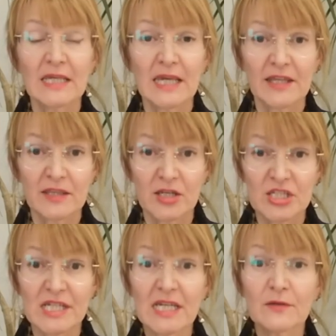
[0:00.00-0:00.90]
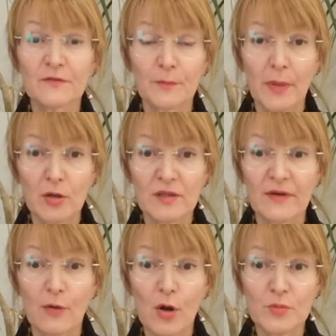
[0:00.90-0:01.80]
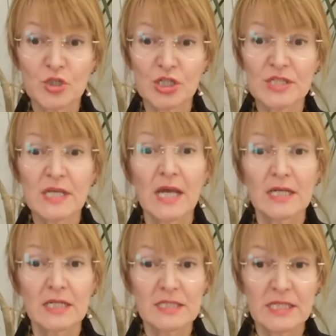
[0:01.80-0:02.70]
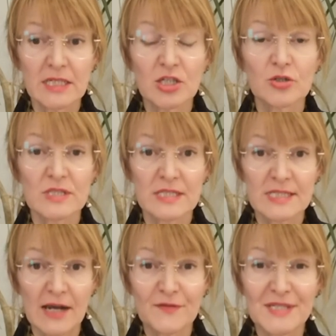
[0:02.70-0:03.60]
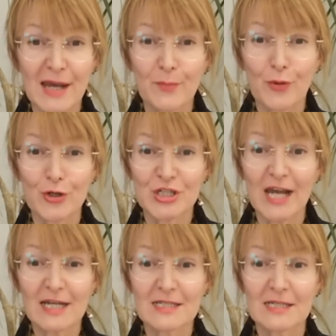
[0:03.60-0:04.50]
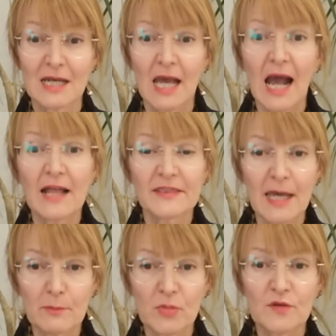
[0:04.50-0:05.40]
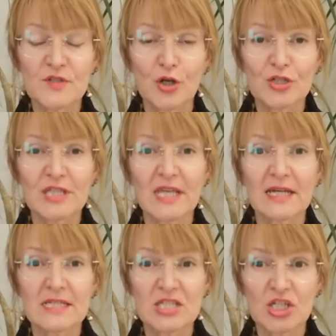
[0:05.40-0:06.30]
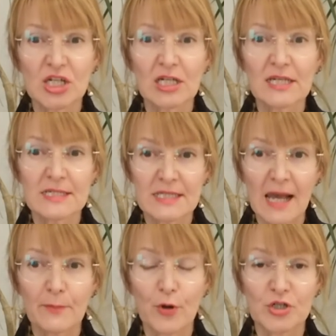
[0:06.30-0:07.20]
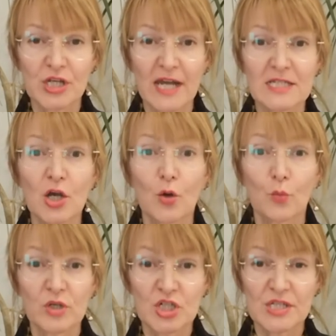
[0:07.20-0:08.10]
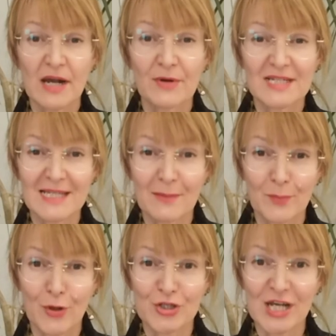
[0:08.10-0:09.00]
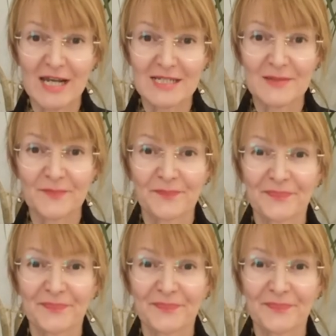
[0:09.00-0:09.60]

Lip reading: Year 13 for both of our options continues a self-set project and then moves on to the externally set project, which is our exam project.